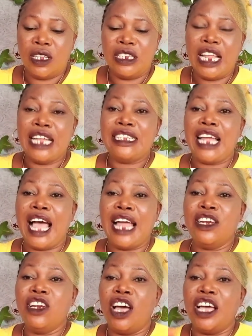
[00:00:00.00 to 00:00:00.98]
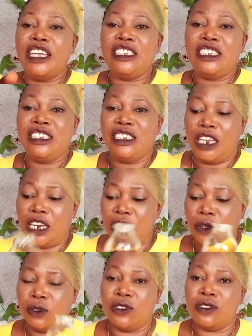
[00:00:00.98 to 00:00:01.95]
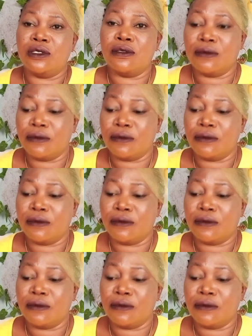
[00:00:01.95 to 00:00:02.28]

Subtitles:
that anoint the clothes